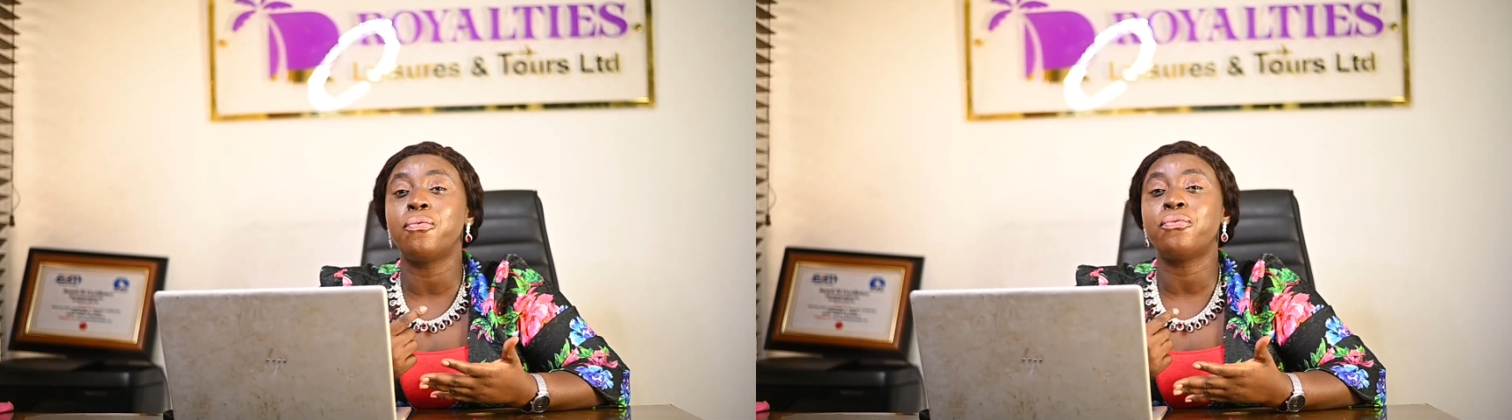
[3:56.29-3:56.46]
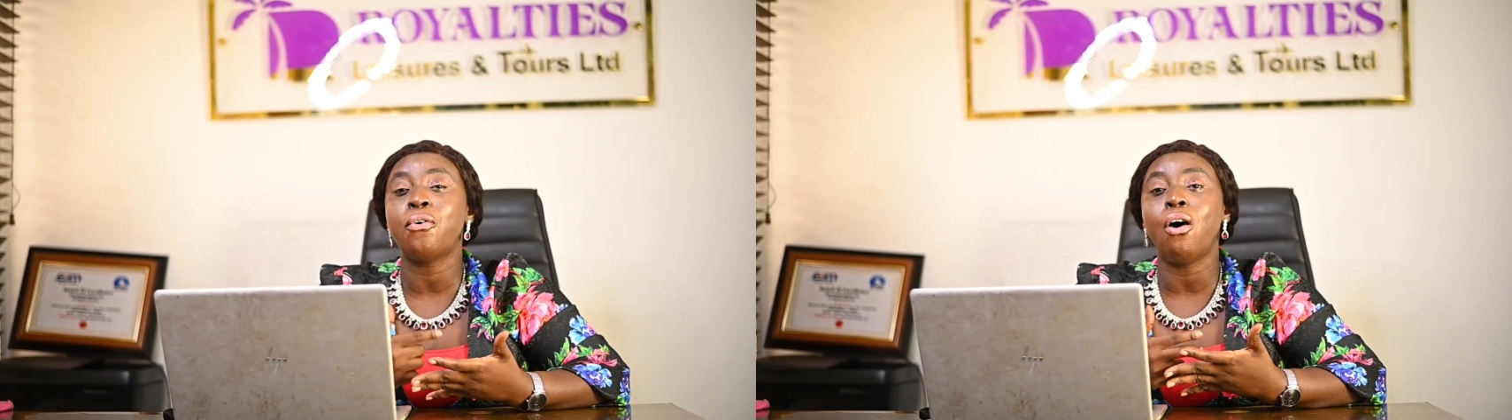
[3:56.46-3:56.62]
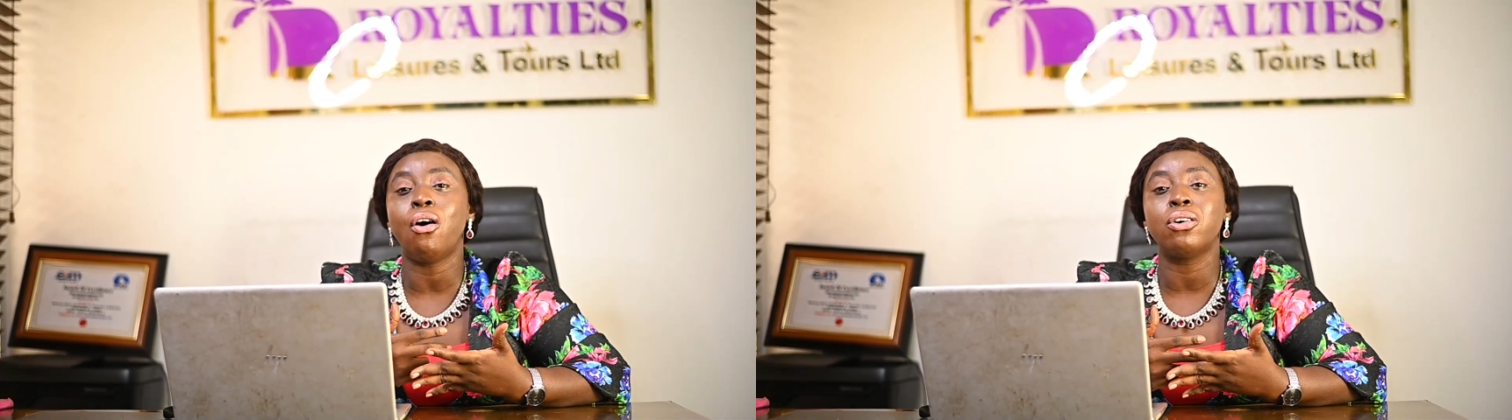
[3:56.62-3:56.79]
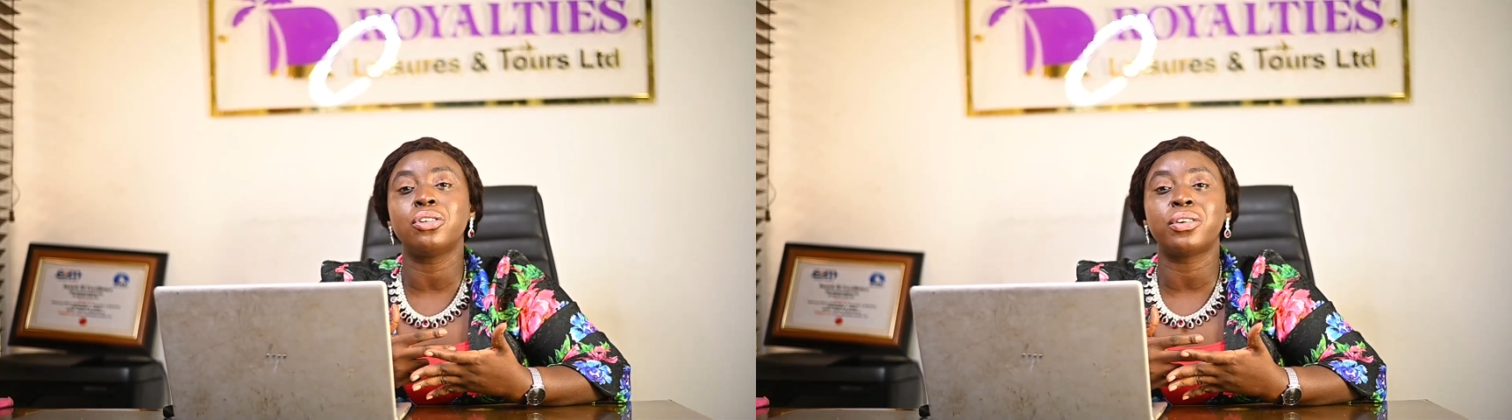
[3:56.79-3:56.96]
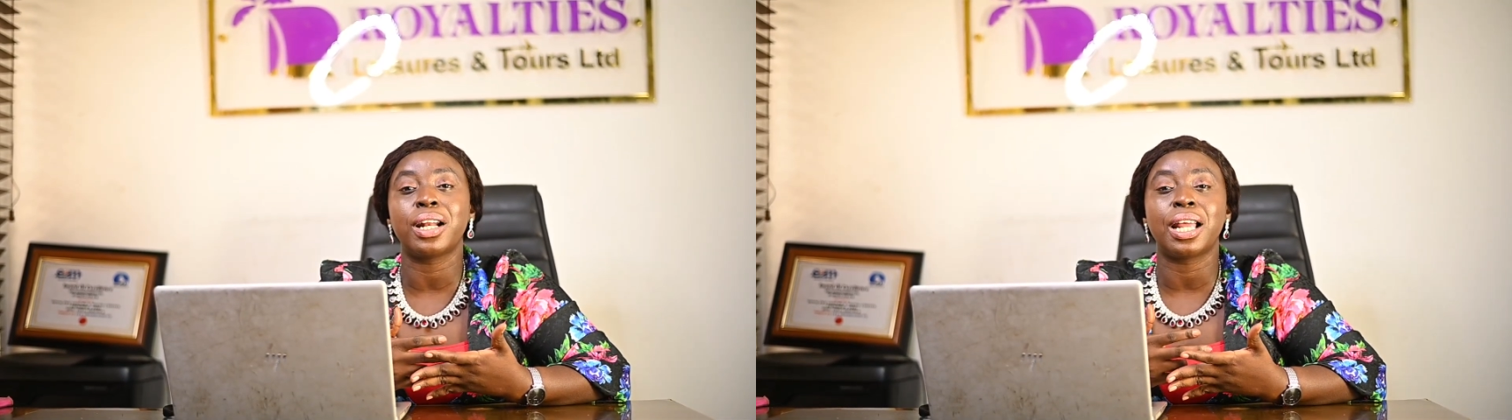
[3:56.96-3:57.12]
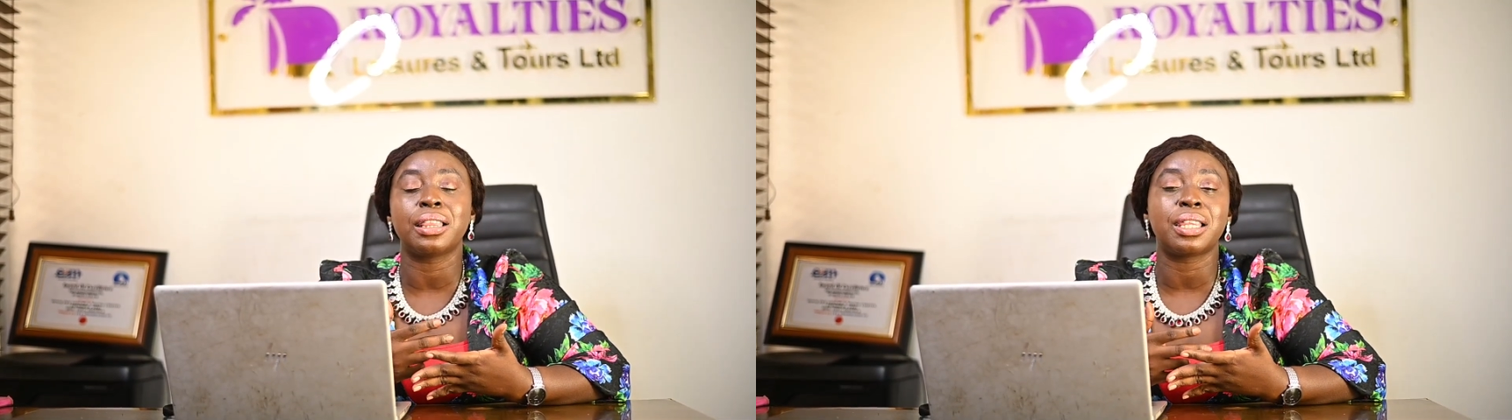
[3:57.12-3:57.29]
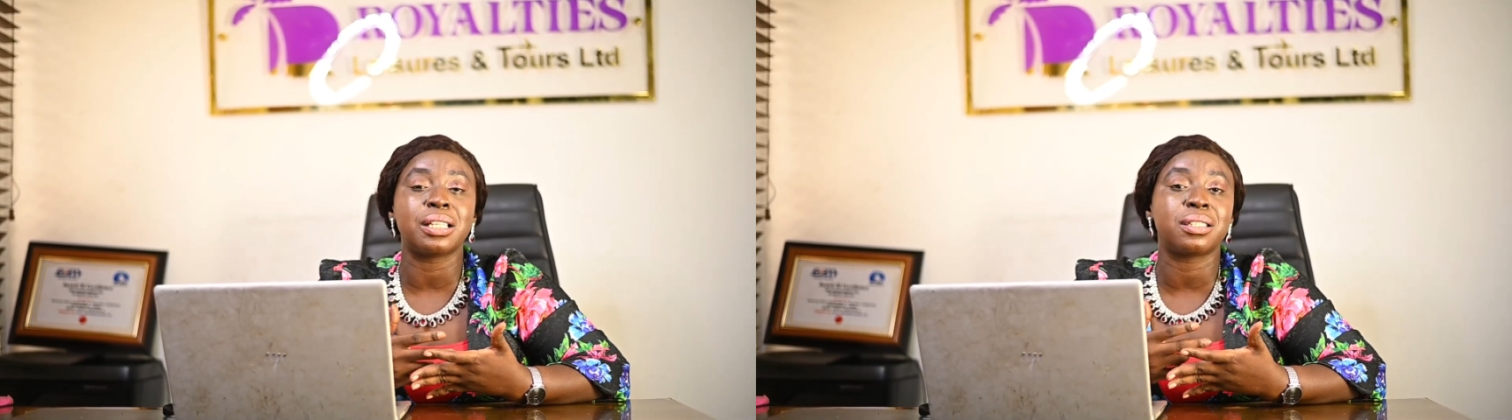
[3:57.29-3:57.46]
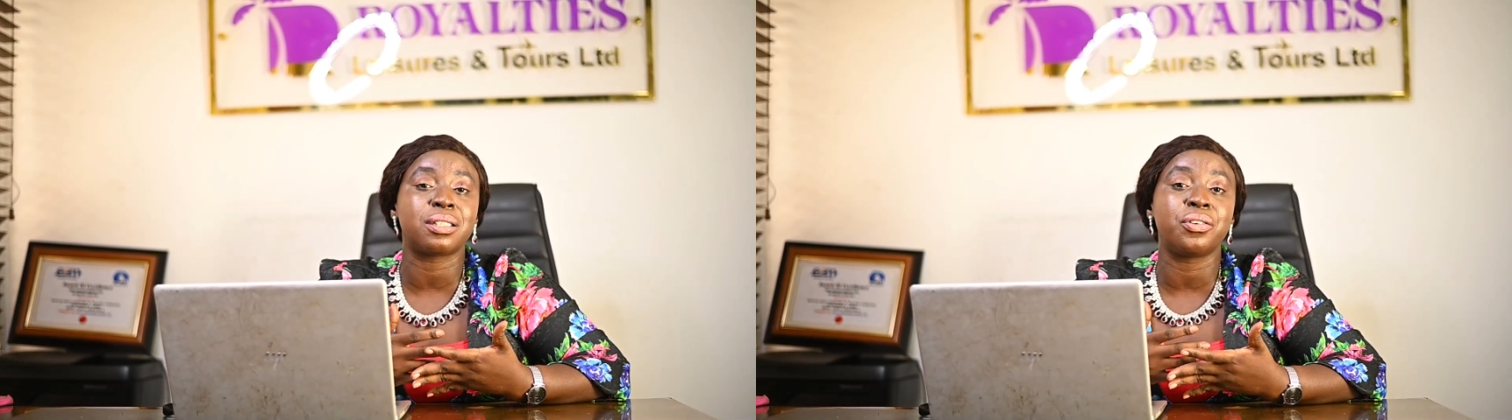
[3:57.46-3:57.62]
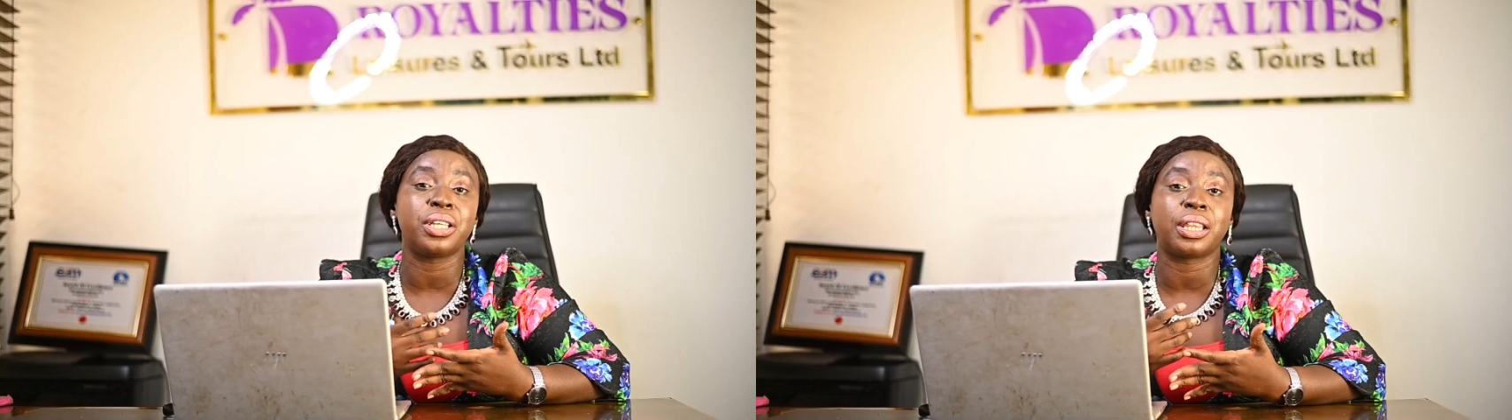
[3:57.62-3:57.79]

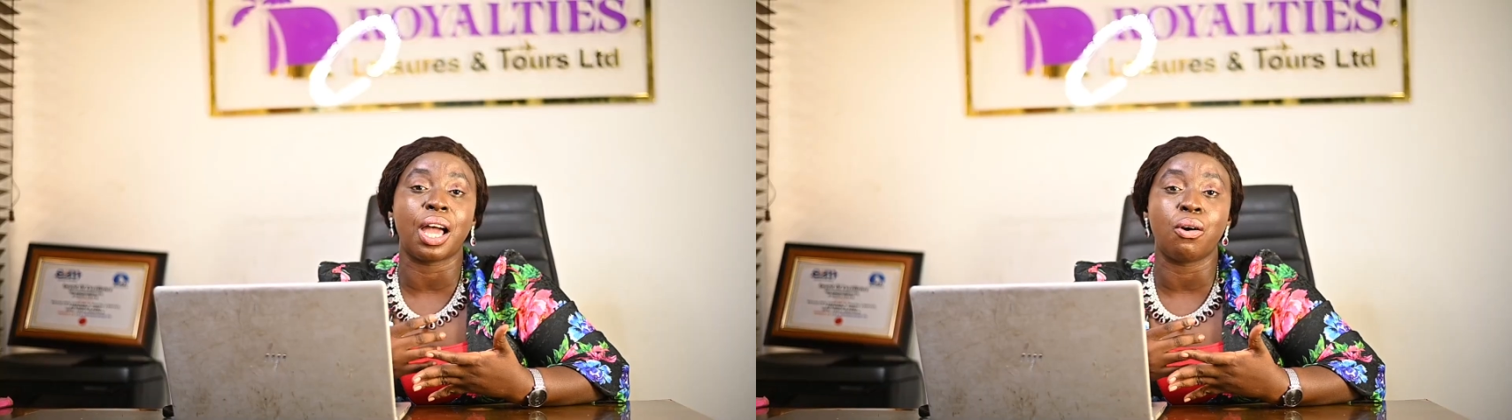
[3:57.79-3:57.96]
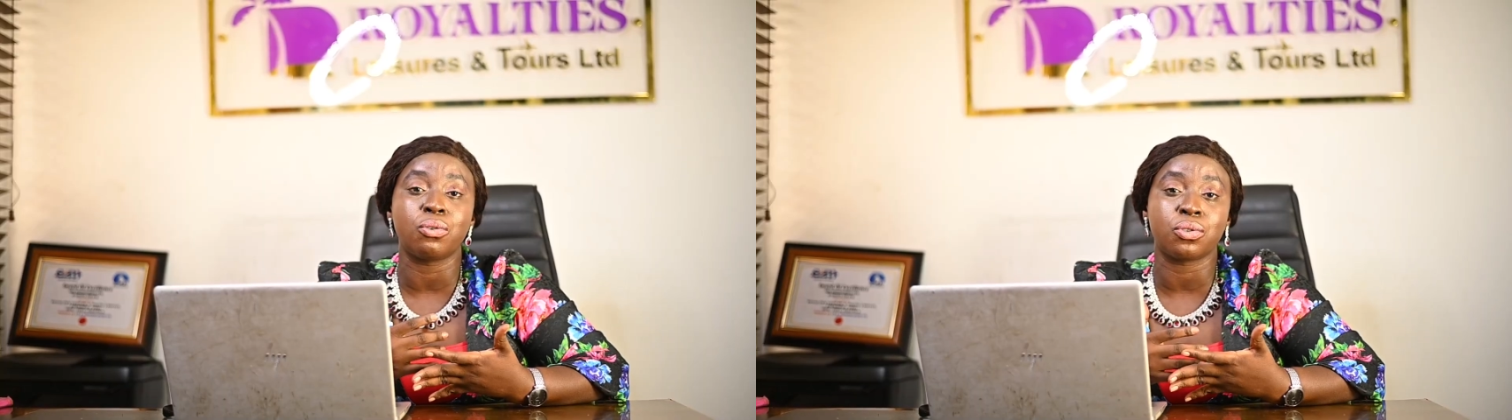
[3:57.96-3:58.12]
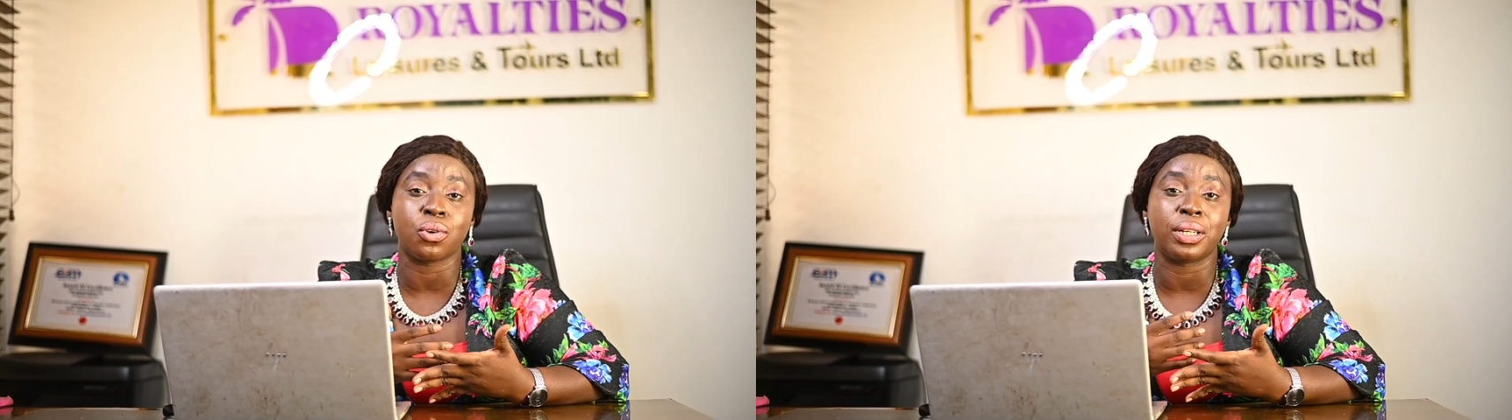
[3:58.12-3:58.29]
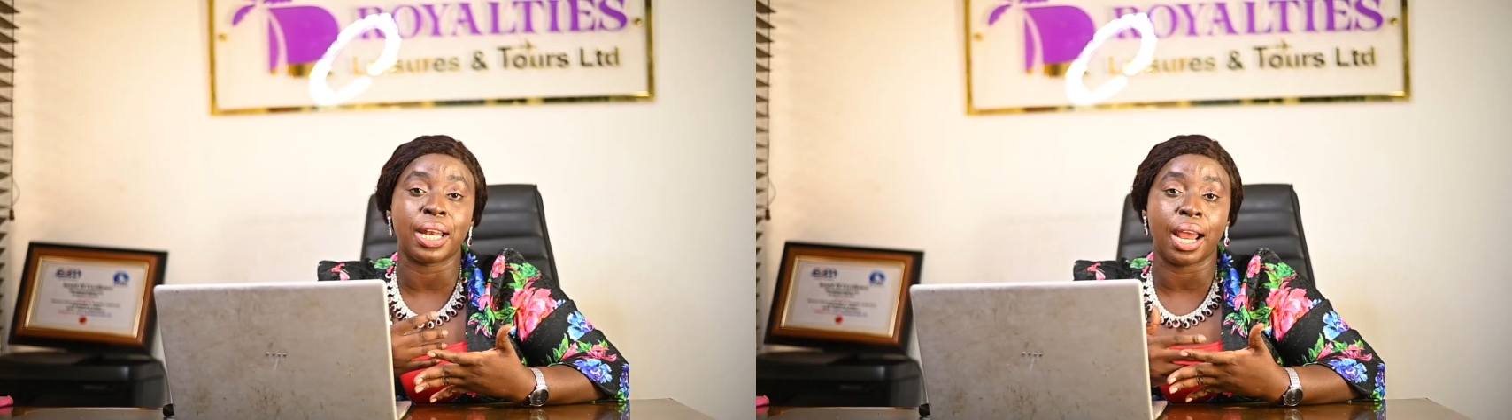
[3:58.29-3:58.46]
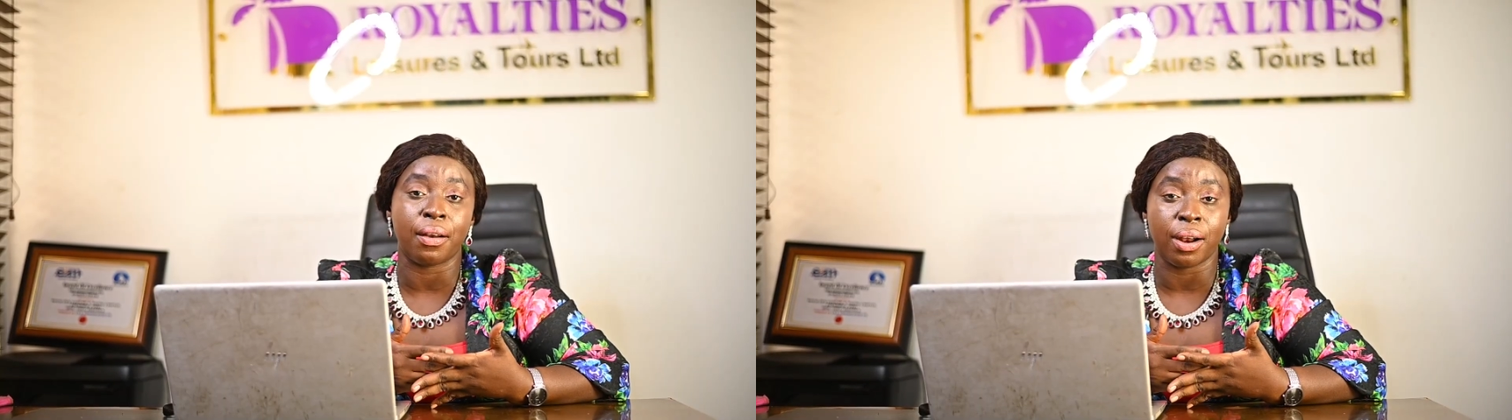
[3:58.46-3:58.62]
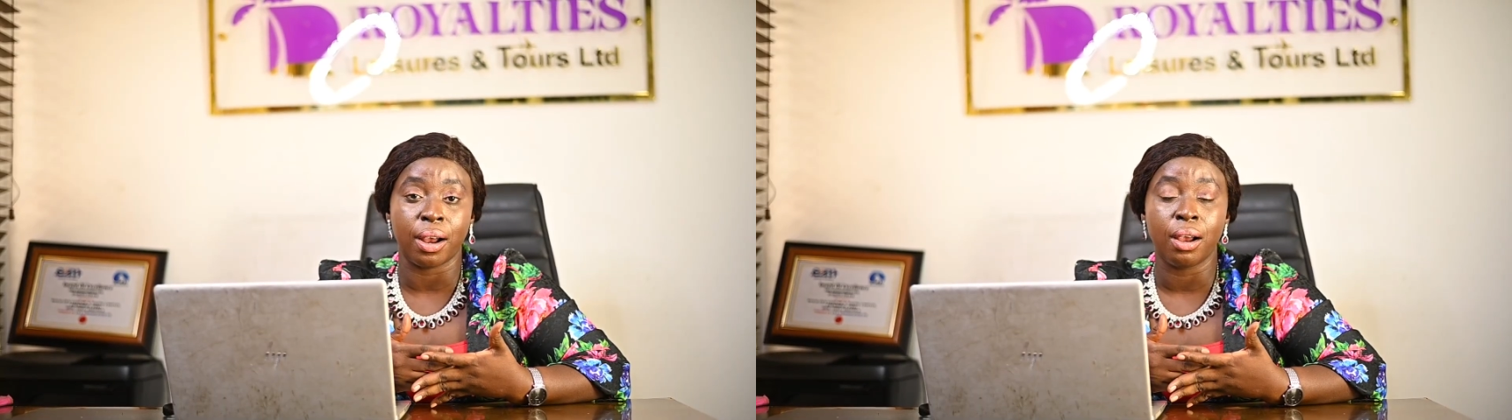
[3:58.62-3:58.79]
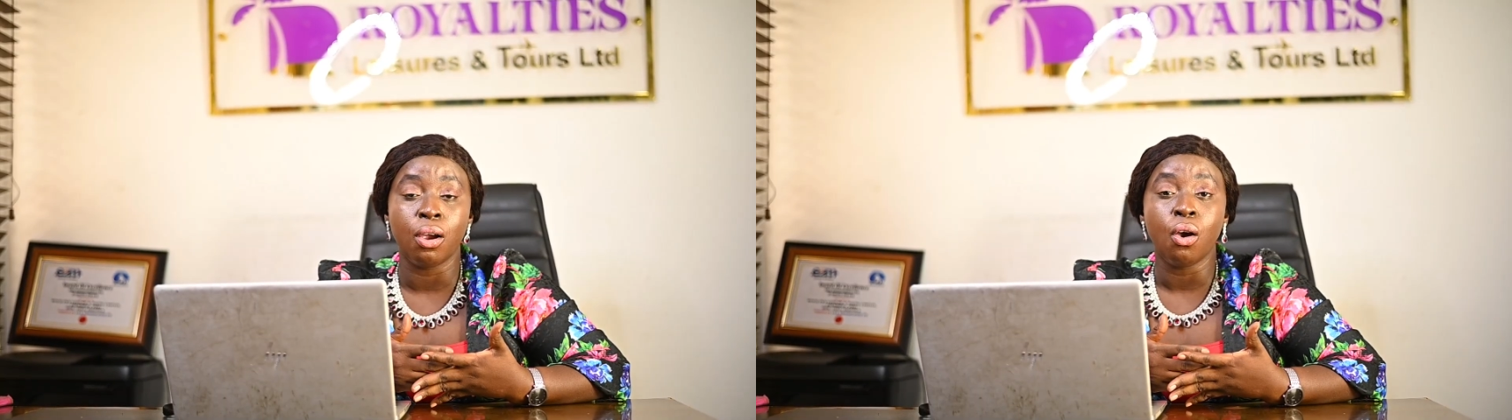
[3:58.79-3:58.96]
433,000 naira.